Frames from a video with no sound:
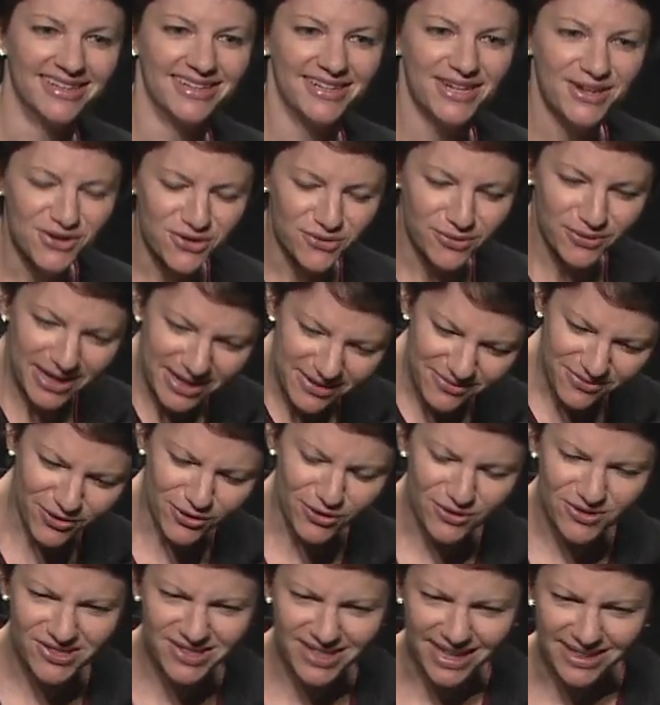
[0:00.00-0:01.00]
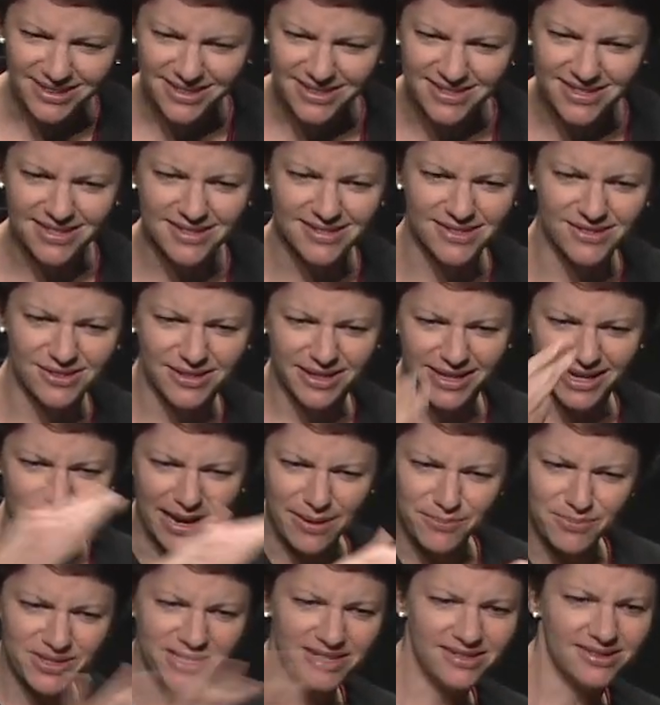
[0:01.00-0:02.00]
You had to write full sentences. There's like
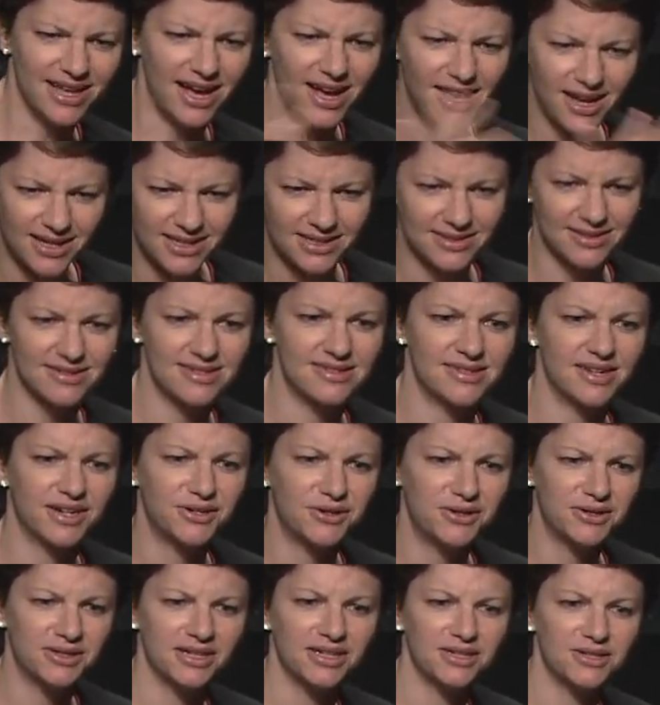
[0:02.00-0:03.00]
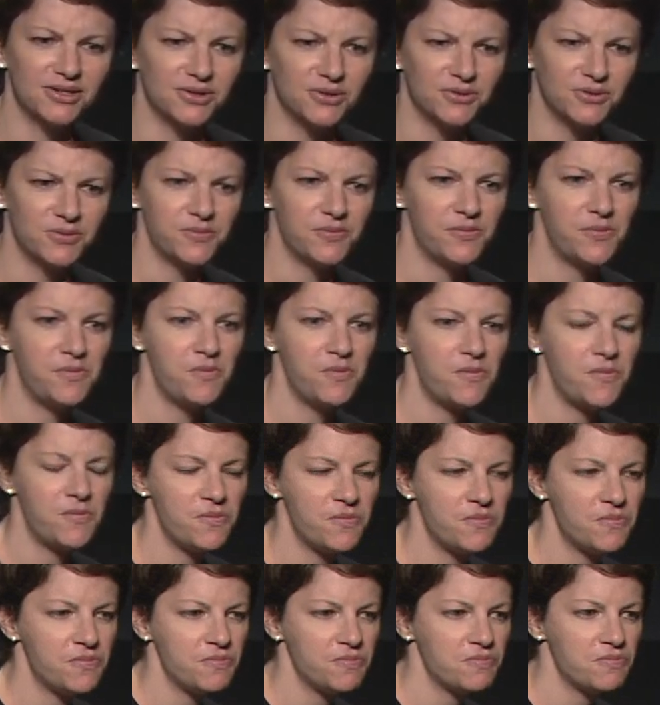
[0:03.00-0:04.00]
empty lines staring at you.
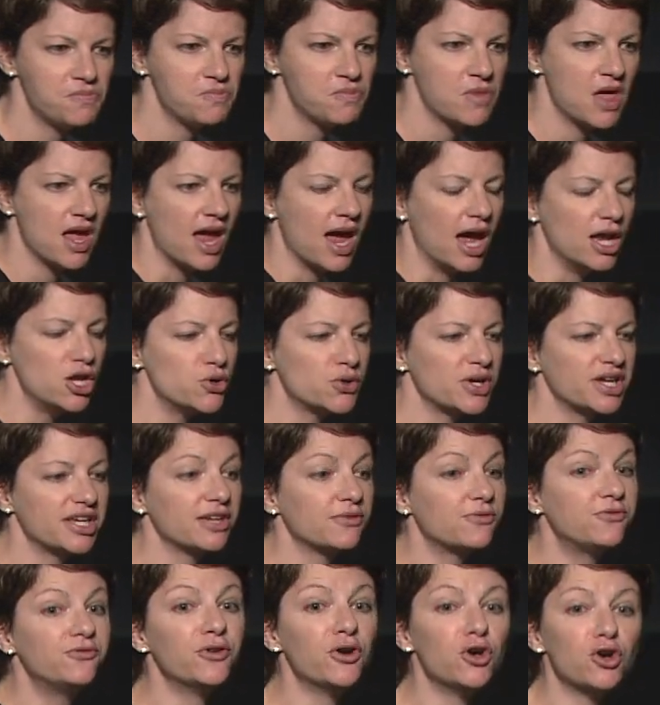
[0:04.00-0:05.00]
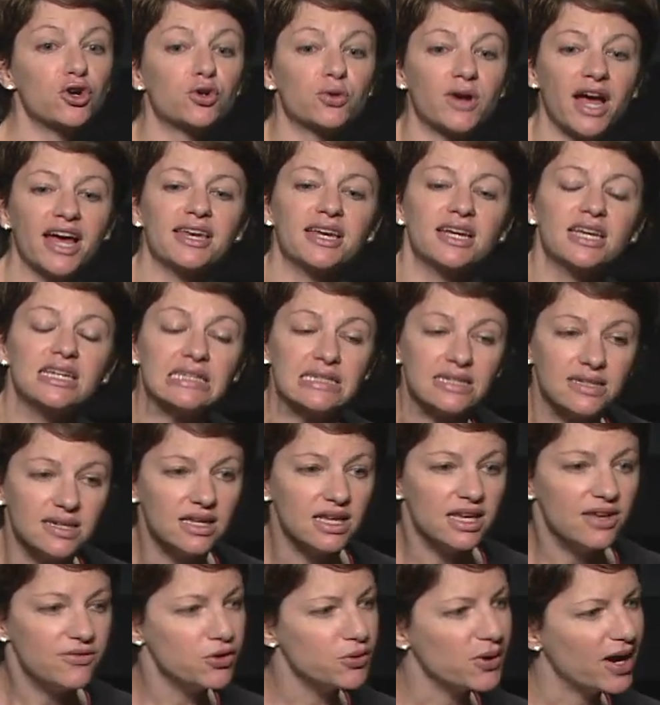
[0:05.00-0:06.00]
And you can get full credit
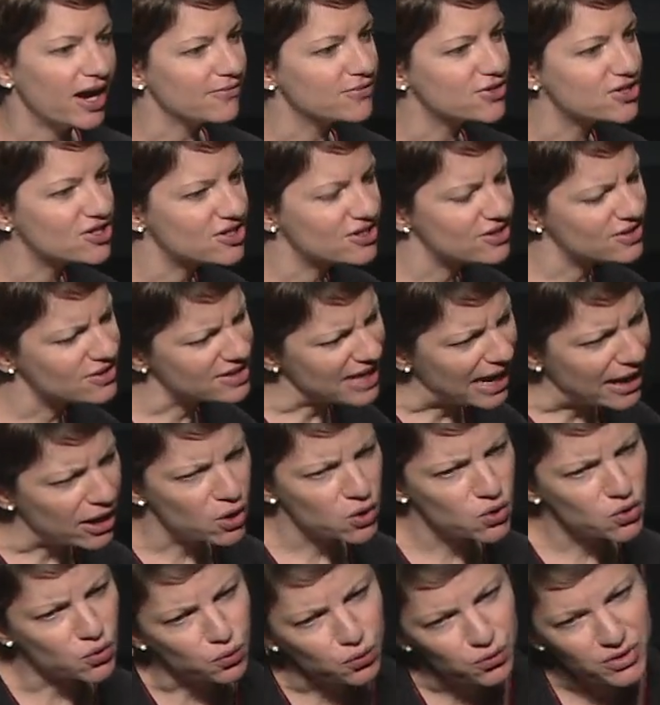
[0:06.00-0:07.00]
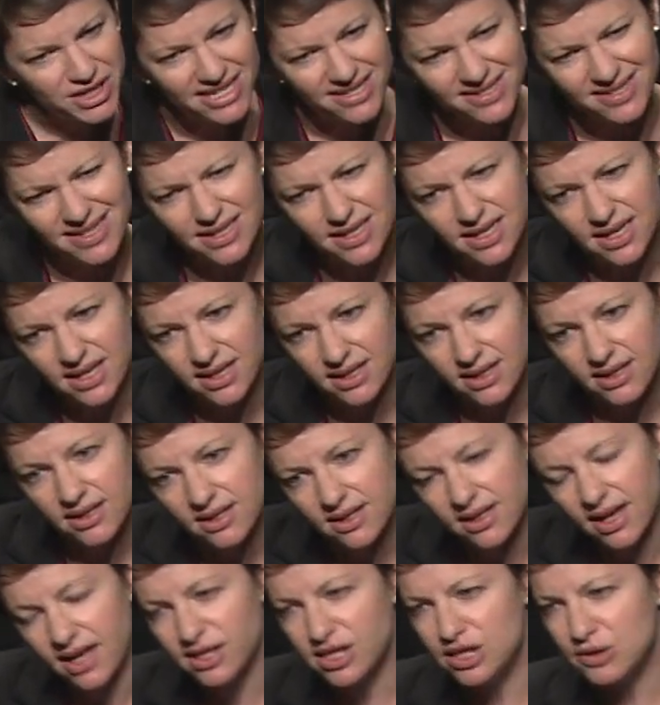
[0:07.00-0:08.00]
if you have sound
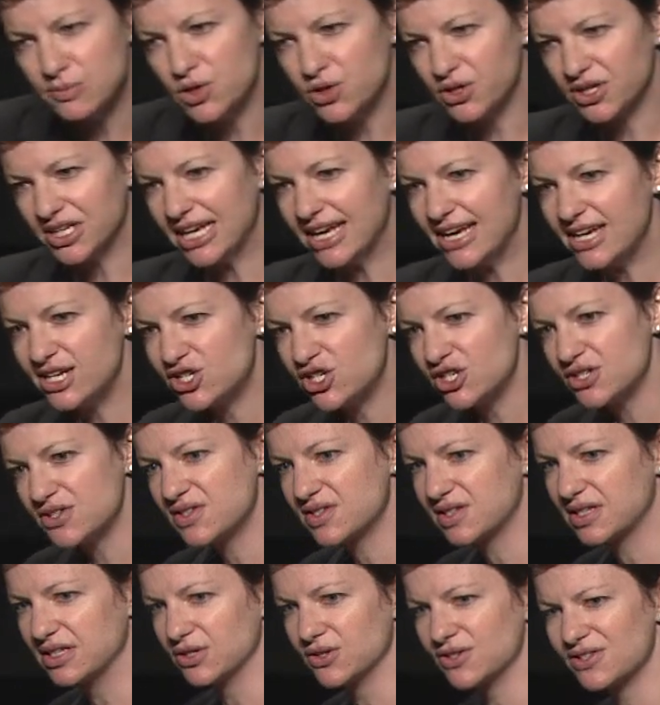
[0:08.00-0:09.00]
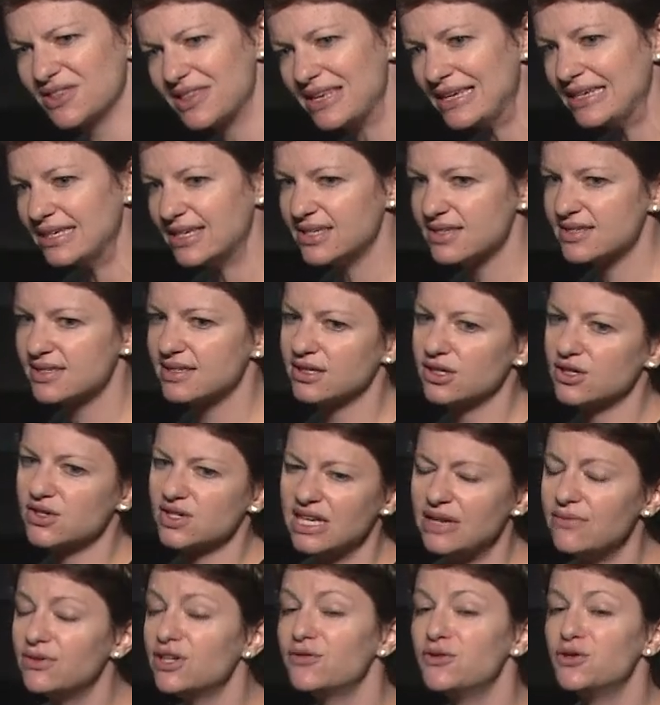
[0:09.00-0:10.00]
reasoning and communication skills, thinking skills,
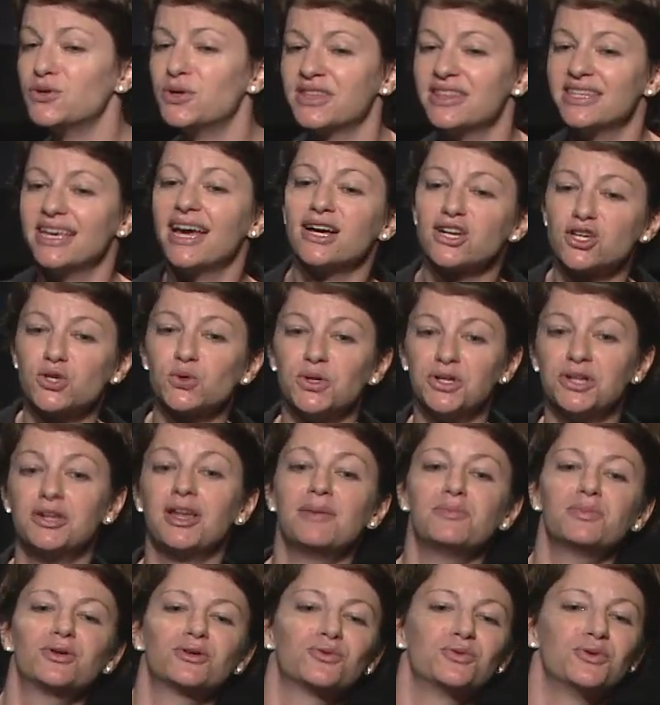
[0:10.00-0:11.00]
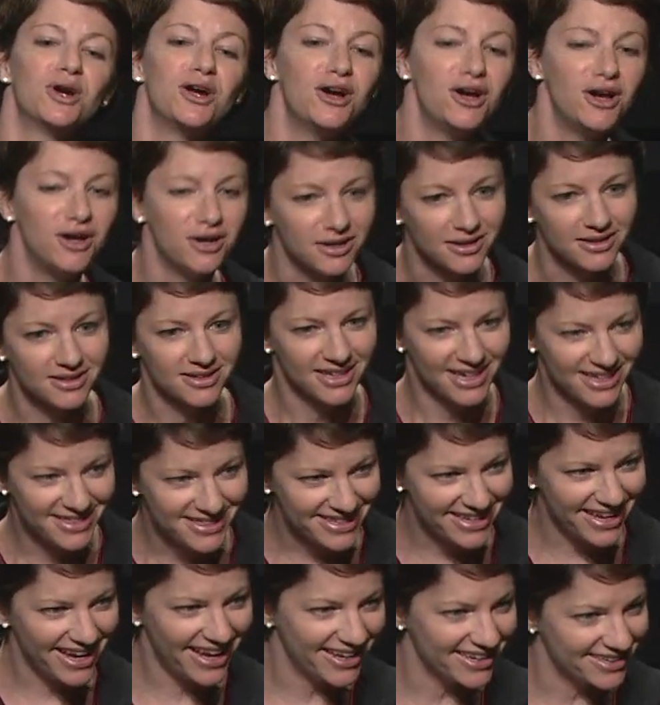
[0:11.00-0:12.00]
even if you get the actual number wrong at
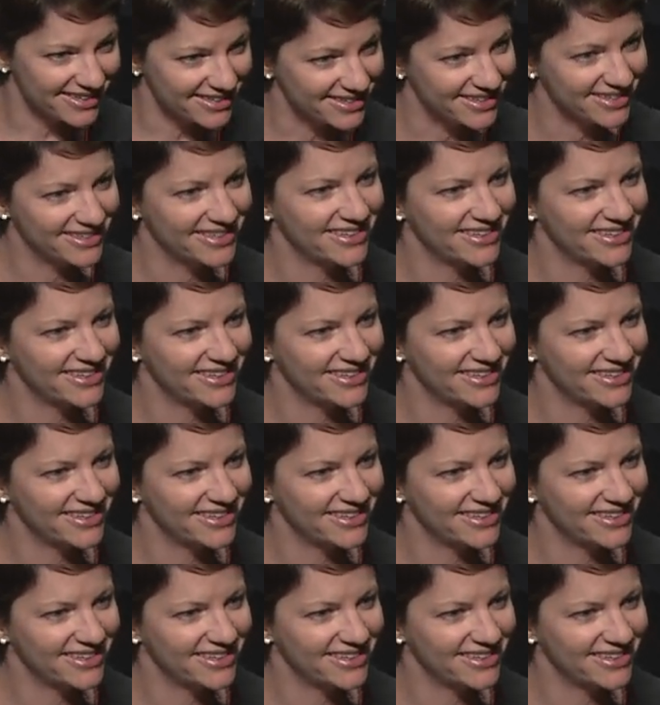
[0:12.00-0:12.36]
the end.